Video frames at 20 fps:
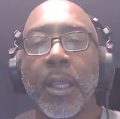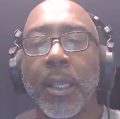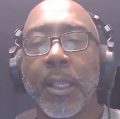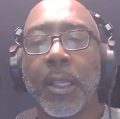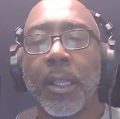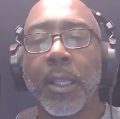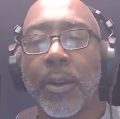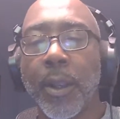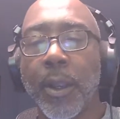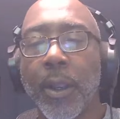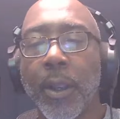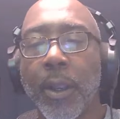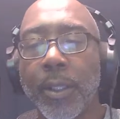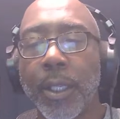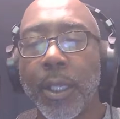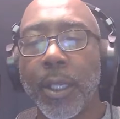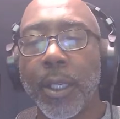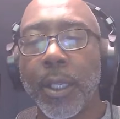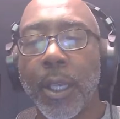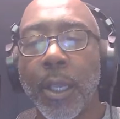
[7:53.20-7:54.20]
So here's
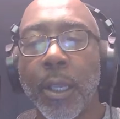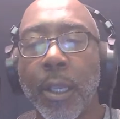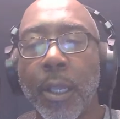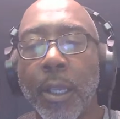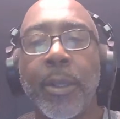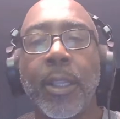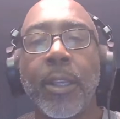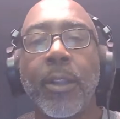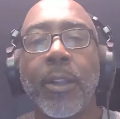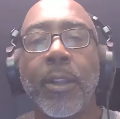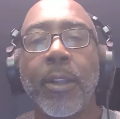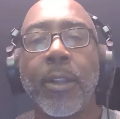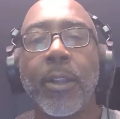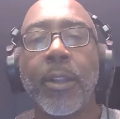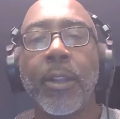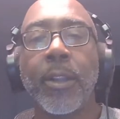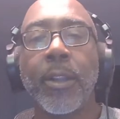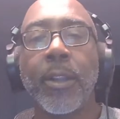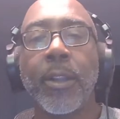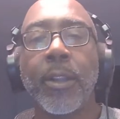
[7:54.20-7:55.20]
a comment on an
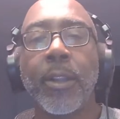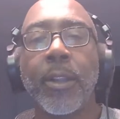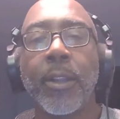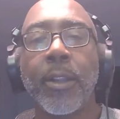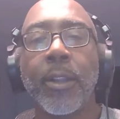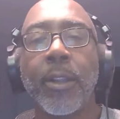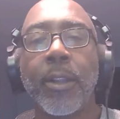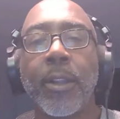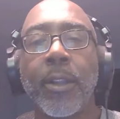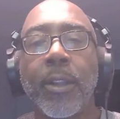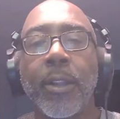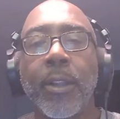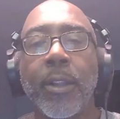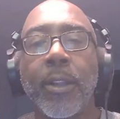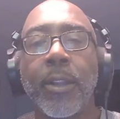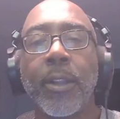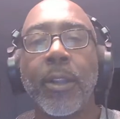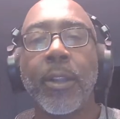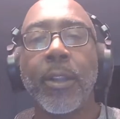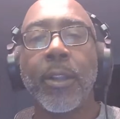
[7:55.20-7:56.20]
Airbnb
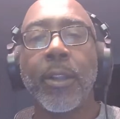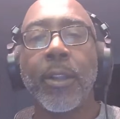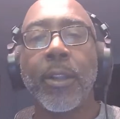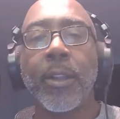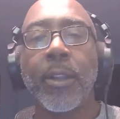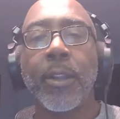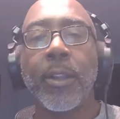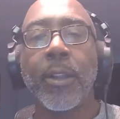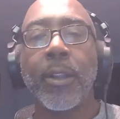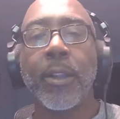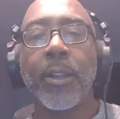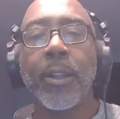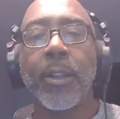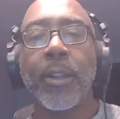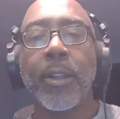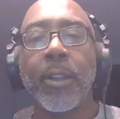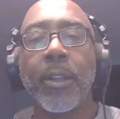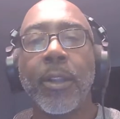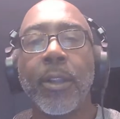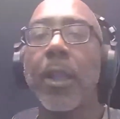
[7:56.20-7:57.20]
community board
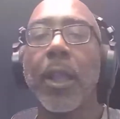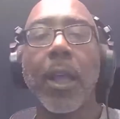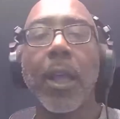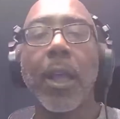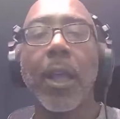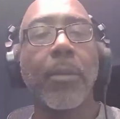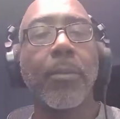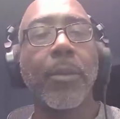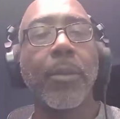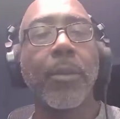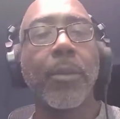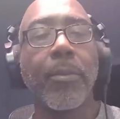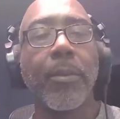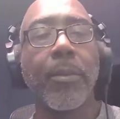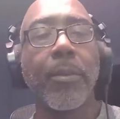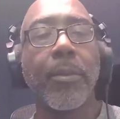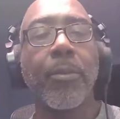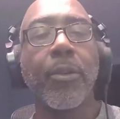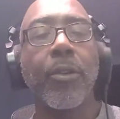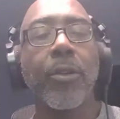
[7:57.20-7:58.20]
I'm a
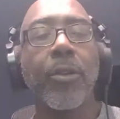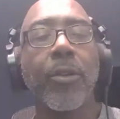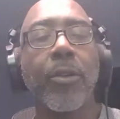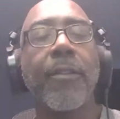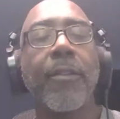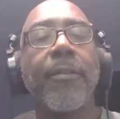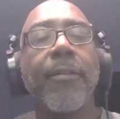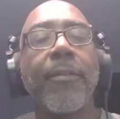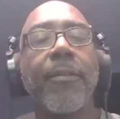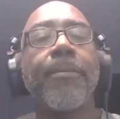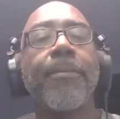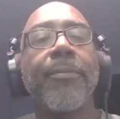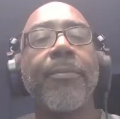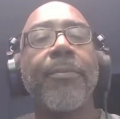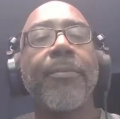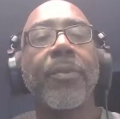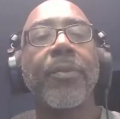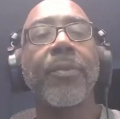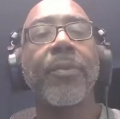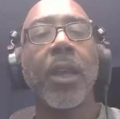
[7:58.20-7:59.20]
member of.
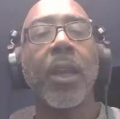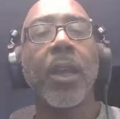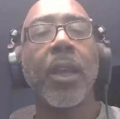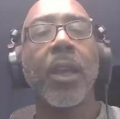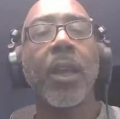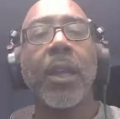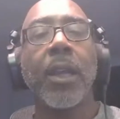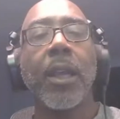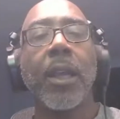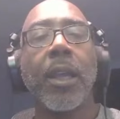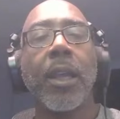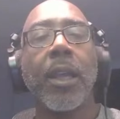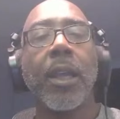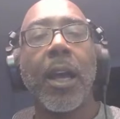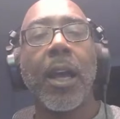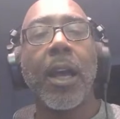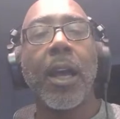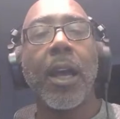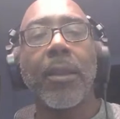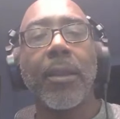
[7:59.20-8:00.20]

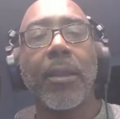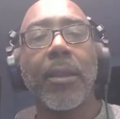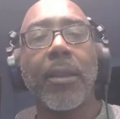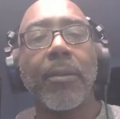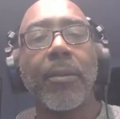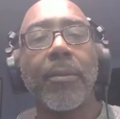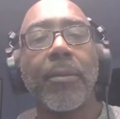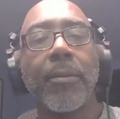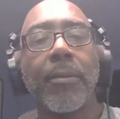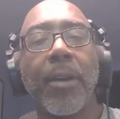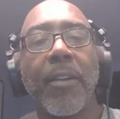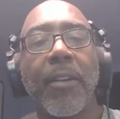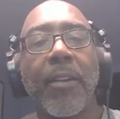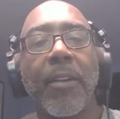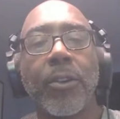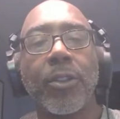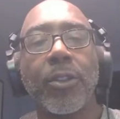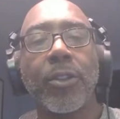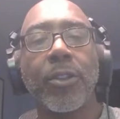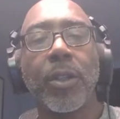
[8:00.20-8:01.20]
Hi, my
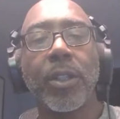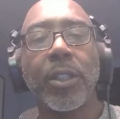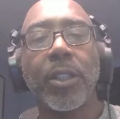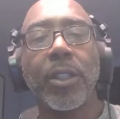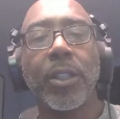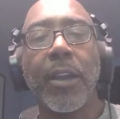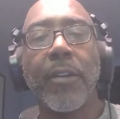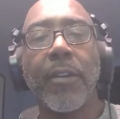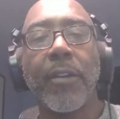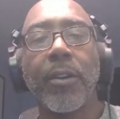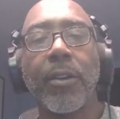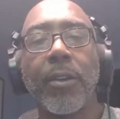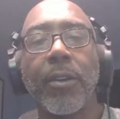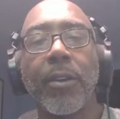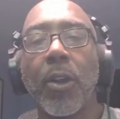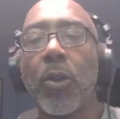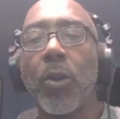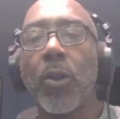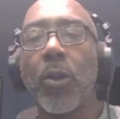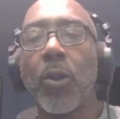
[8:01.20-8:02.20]
first question ever,
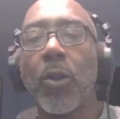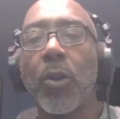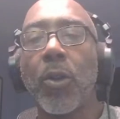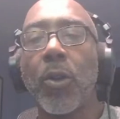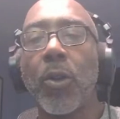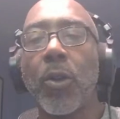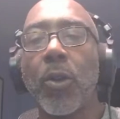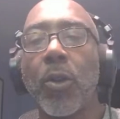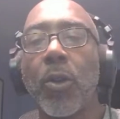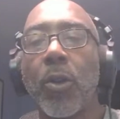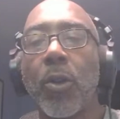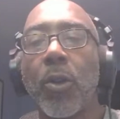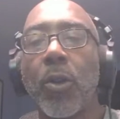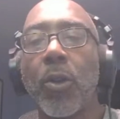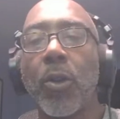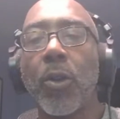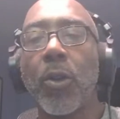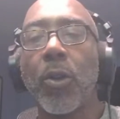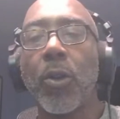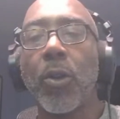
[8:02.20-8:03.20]
host since
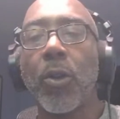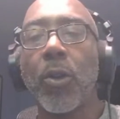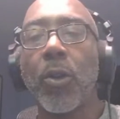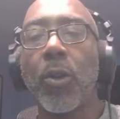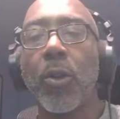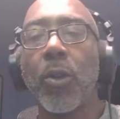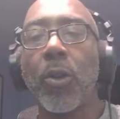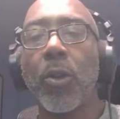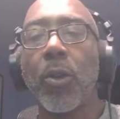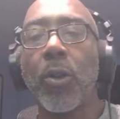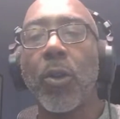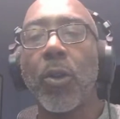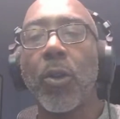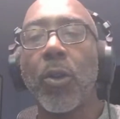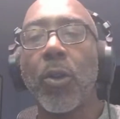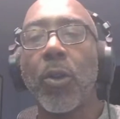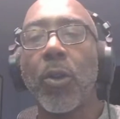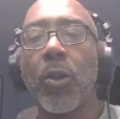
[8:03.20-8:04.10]
over 12 years.